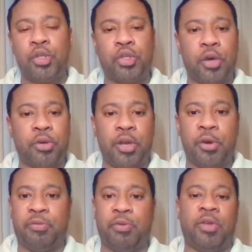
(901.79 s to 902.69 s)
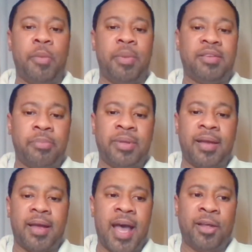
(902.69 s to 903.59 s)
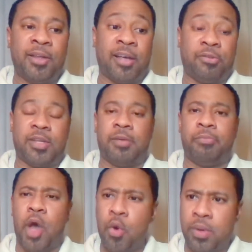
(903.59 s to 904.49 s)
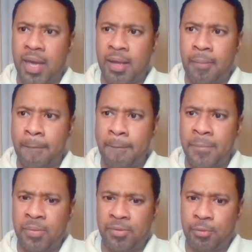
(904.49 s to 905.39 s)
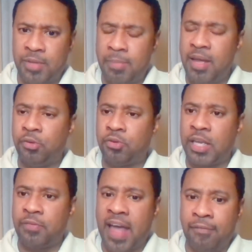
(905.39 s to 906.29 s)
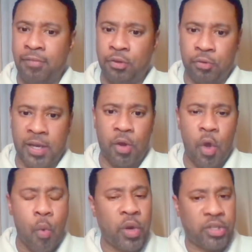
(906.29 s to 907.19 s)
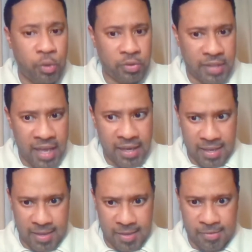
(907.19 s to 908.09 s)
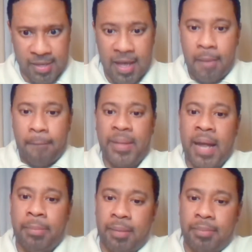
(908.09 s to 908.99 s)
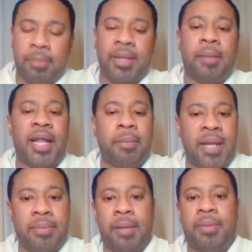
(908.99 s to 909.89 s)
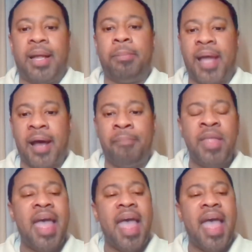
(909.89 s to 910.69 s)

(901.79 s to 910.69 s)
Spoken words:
So, you tell me something, I'll say, okay, so let me understand if I have this straight. What you said is blah, blah, blah, blah, blah, blah, blah, blah, blah.